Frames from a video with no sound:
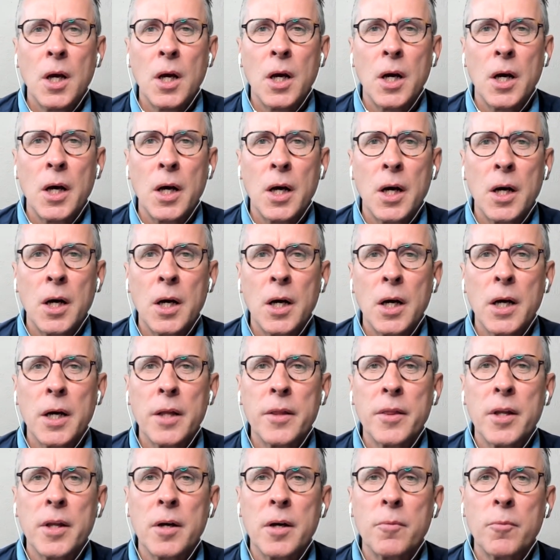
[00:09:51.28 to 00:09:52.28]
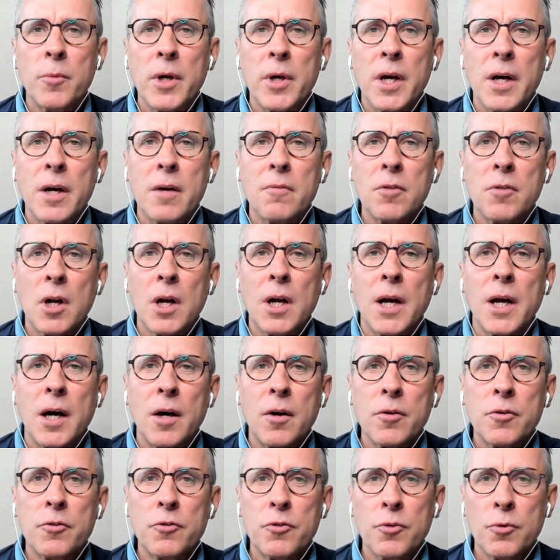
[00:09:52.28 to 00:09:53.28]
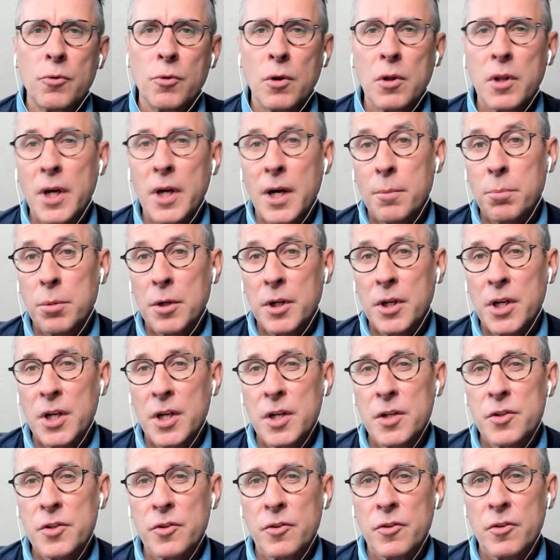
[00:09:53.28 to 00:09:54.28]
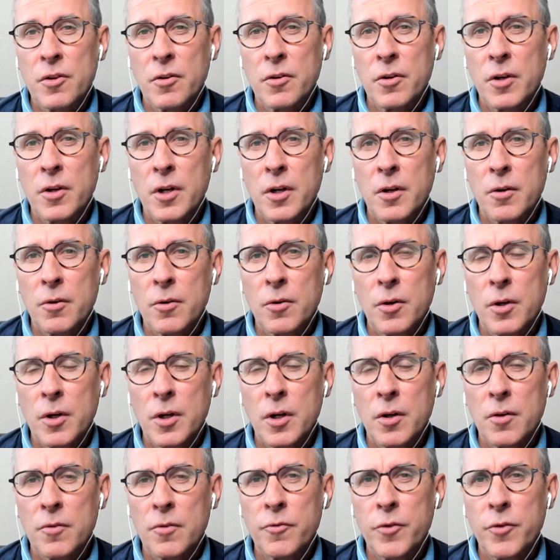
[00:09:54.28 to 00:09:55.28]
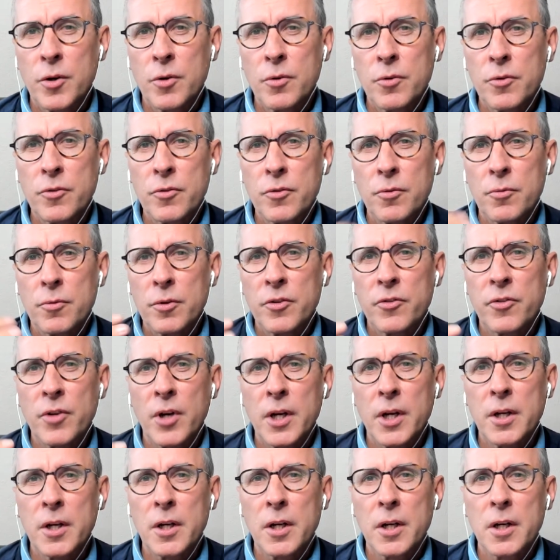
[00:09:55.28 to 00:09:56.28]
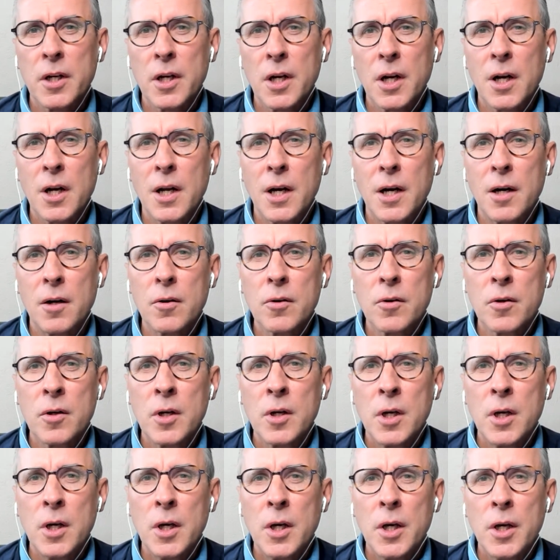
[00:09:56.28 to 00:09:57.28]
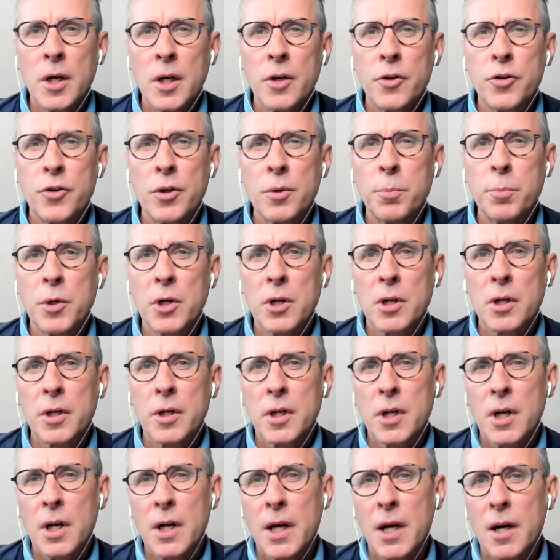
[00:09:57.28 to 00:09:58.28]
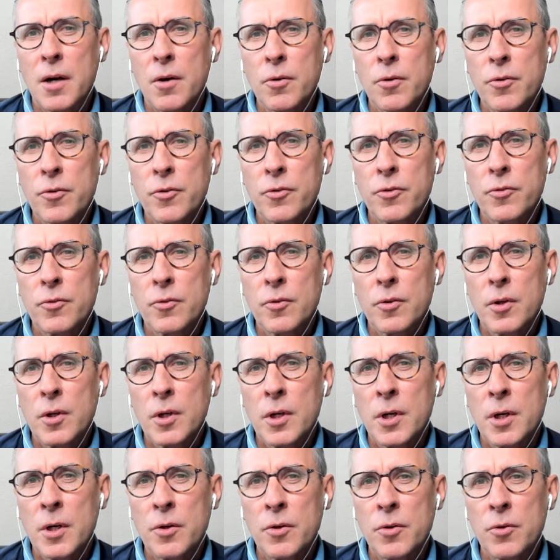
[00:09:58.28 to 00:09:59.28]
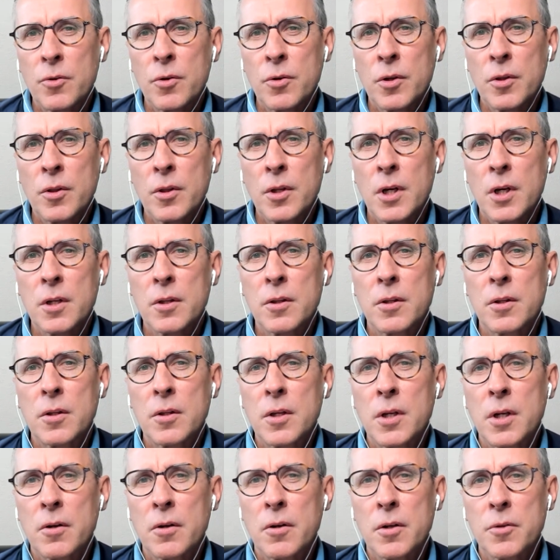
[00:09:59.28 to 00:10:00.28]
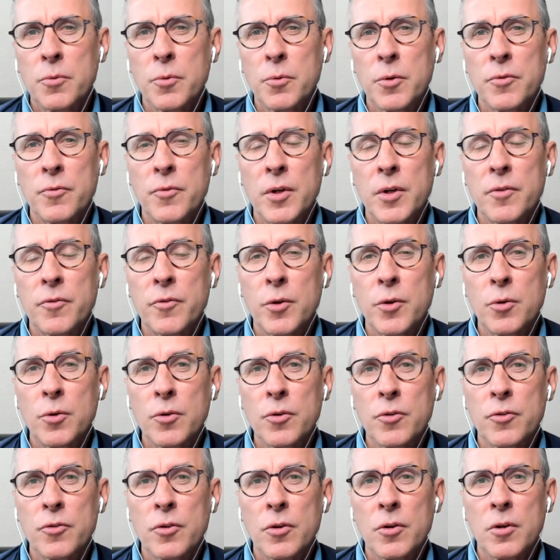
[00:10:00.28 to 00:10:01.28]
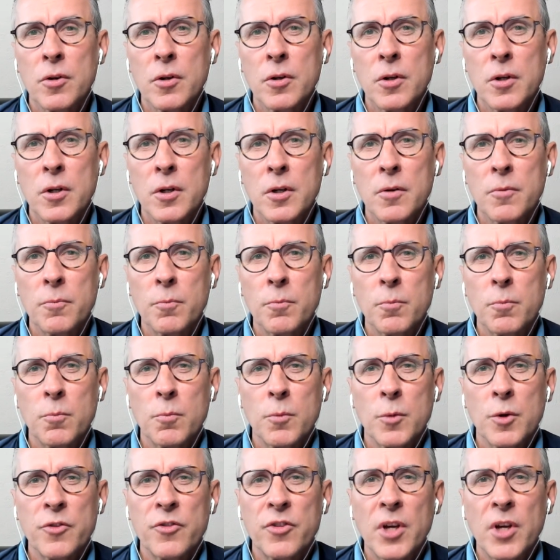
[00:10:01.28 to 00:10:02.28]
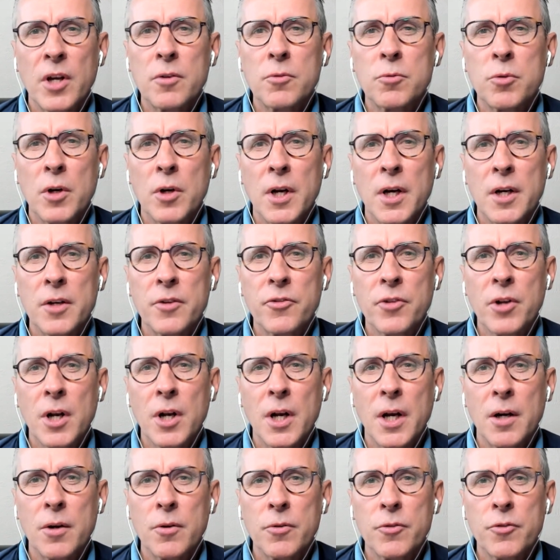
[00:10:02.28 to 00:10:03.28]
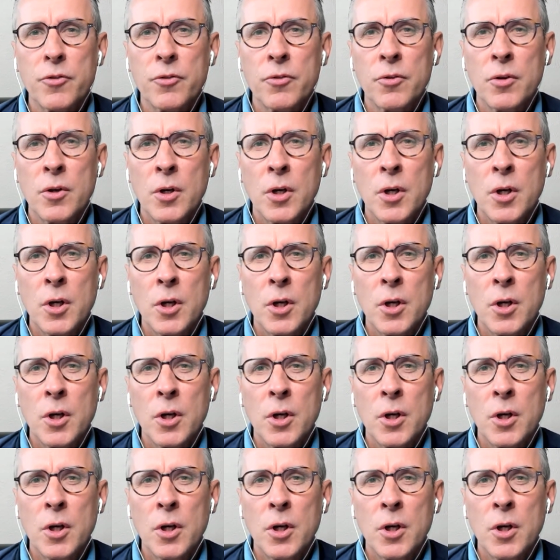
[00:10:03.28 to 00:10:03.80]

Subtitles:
And then we have clouds, all the applications are in our phones and residing in a cloud. And typically clouds during that era was very focused on centralized clouds.